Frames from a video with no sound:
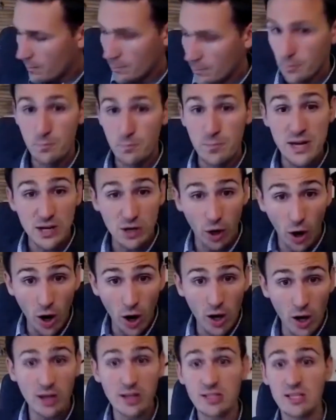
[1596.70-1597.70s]

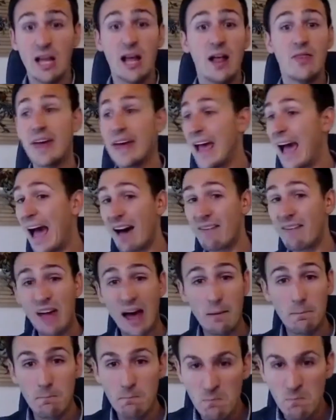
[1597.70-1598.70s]
because they have
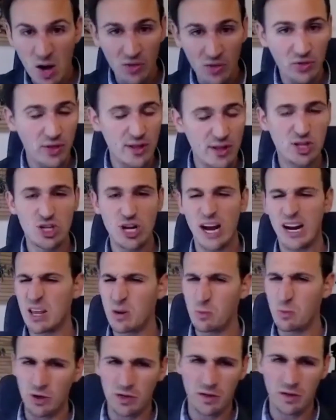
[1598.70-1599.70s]
that monthly
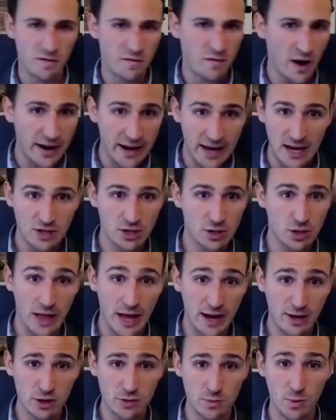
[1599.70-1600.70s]
check-in with the financial
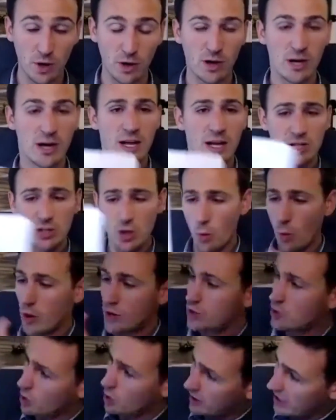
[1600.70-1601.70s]
expert. So
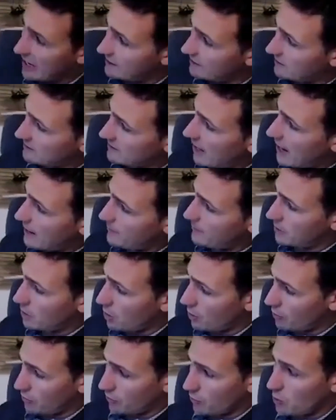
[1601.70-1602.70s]
when you take the time to
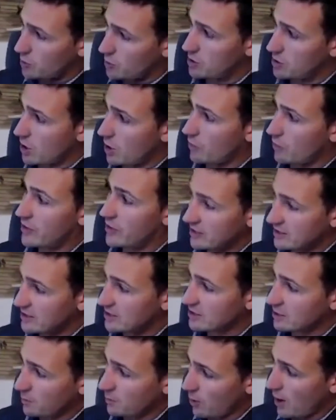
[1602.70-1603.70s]
go through and you go, this
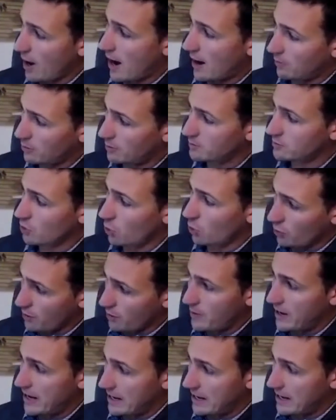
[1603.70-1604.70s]
is the problems or the
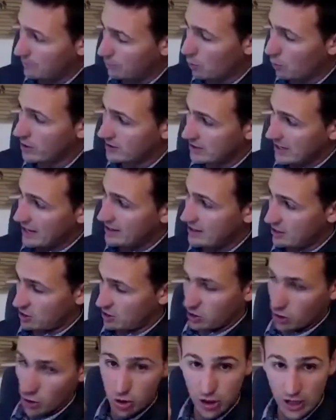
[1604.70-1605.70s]
pain points and the
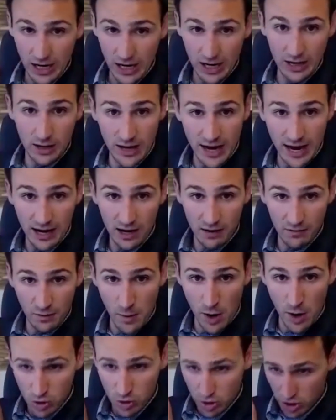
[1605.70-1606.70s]
associated negative
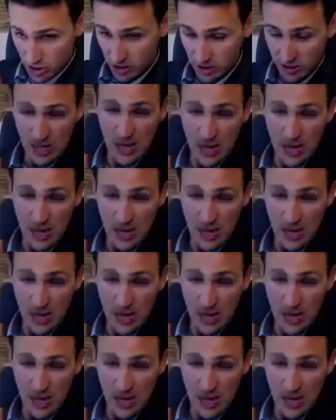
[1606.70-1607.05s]
emotions,